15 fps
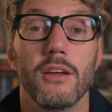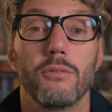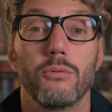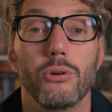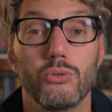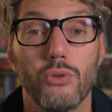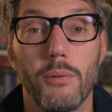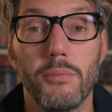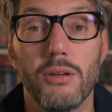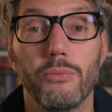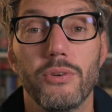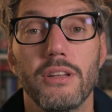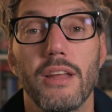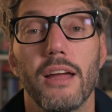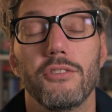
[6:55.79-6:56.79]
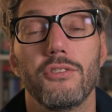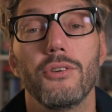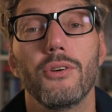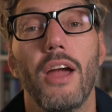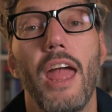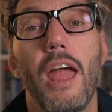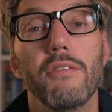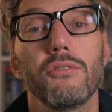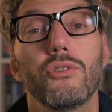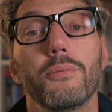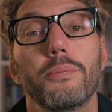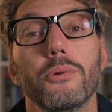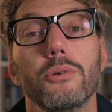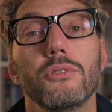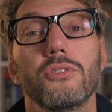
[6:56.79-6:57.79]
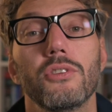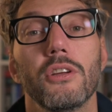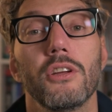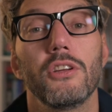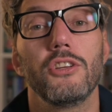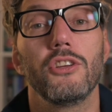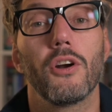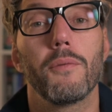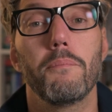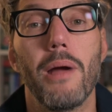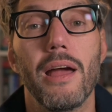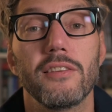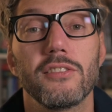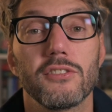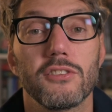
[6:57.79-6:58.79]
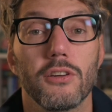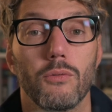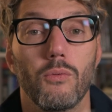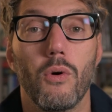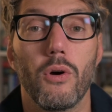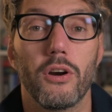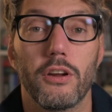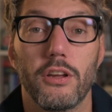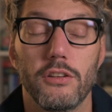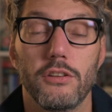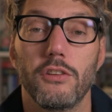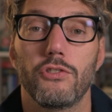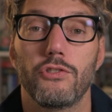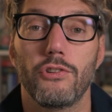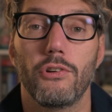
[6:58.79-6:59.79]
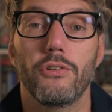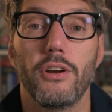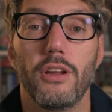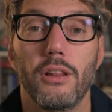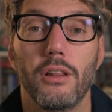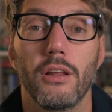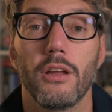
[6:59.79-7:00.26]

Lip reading: What do I mean with that? You have to put your best work in this showreel.